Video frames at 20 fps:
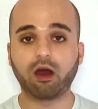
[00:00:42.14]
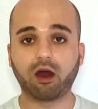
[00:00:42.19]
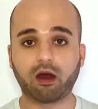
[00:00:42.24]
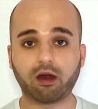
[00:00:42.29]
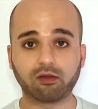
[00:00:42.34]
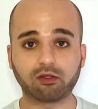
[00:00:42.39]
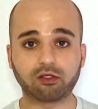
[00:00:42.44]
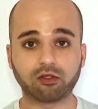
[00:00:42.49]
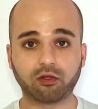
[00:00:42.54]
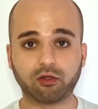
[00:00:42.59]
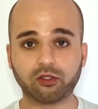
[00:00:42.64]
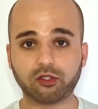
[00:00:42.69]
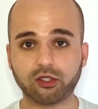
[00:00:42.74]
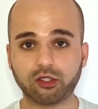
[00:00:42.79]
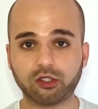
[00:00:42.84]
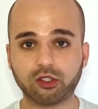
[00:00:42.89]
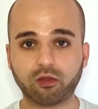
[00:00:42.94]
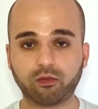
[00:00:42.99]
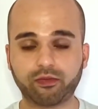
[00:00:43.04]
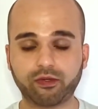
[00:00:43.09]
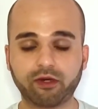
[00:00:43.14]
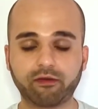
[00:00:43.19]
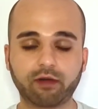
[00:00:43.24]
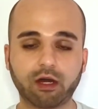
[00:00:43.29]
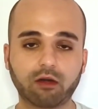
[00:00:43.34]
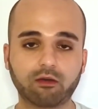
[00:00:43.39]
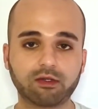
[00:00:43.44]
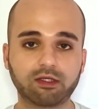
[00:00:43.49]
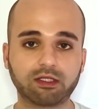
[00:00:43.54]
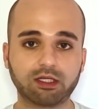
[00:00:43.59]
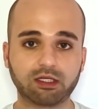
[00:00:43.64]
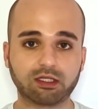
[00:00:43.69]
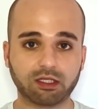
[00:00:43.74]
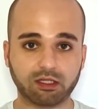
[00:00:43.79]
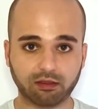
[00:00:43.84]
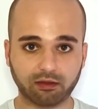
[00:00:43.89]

All right, so those are the two prerequisites.